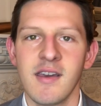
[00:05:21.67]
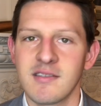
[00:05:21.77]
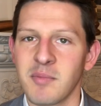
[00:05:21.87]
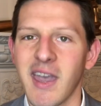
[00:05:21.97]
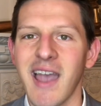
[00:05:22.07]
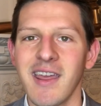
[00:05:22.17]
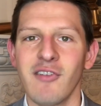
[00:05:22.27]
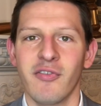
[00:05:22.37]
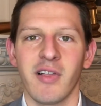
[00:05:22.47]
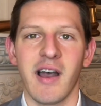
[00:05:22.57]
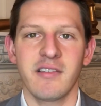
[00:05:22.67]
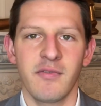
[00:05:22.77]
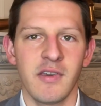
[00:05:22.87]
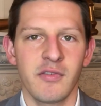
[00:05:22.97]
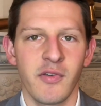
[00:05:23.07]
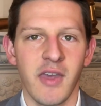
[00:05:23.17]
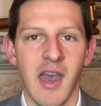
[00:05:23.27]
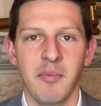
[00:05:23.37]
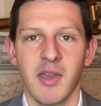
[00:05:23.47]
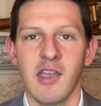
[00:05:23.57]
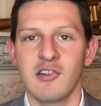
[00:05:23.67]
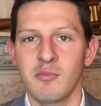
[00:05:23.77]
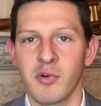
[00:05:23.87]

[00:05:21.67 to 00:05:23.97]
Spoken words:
Some guiding philosophies for the application